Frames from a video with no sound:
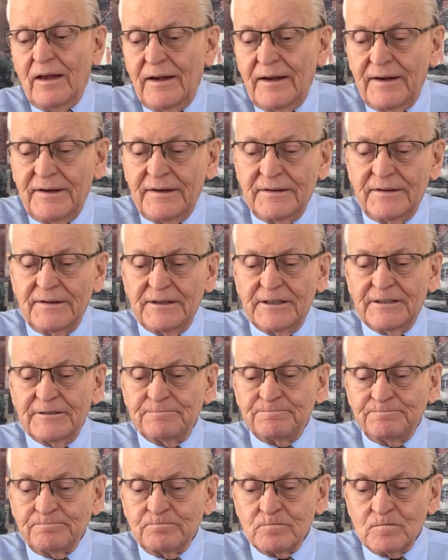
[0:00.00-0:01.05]

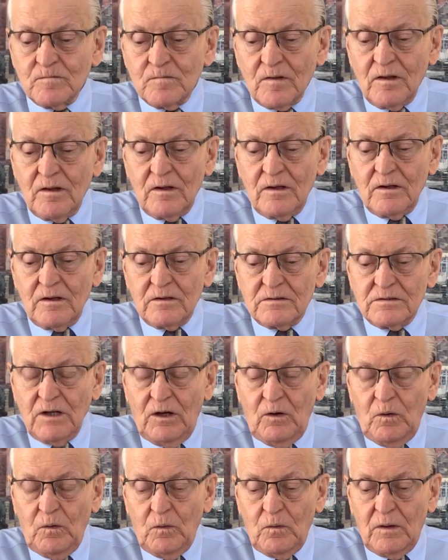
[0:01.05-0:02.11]
And
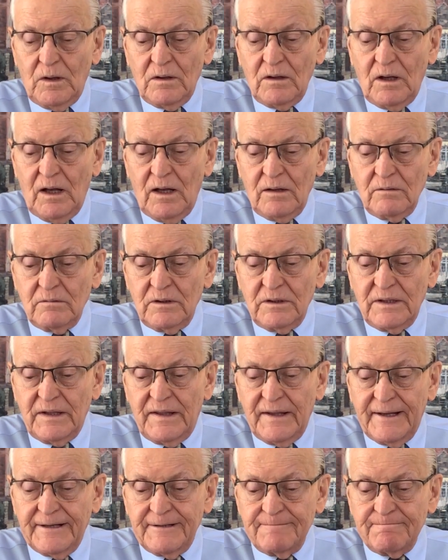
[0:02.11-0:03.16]
so I would
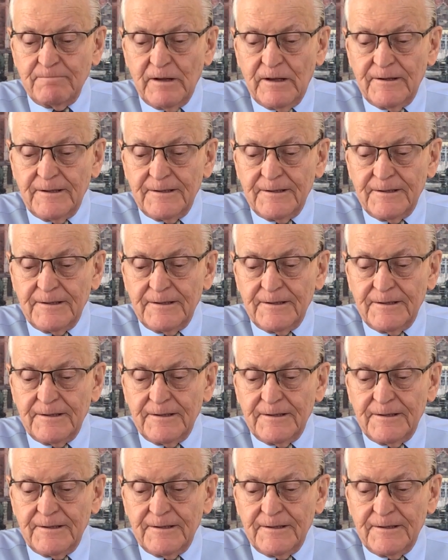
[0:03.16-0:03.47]
then,